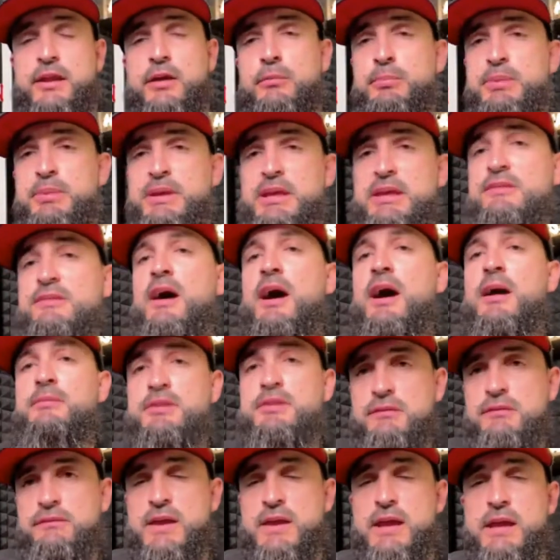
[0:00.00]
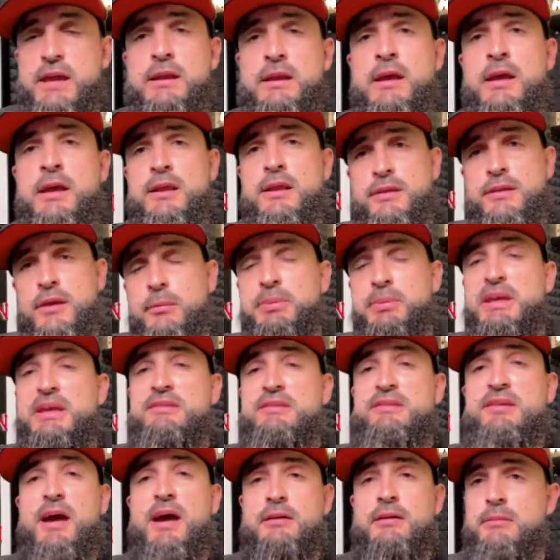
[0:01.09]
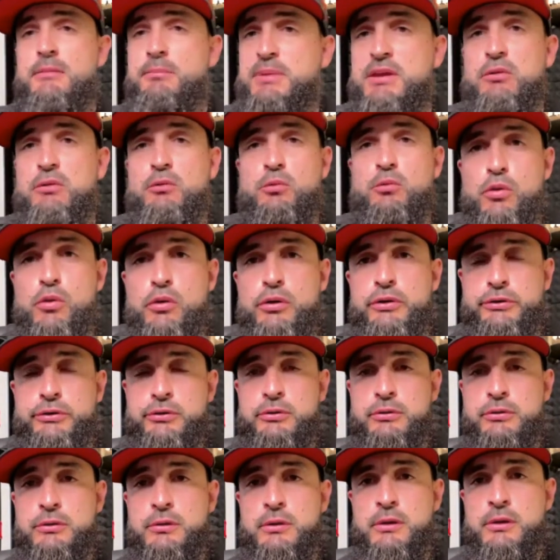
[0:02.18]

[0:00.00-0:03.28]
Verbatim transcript: There'll be a time to defend. There'll be a time to be a warrior.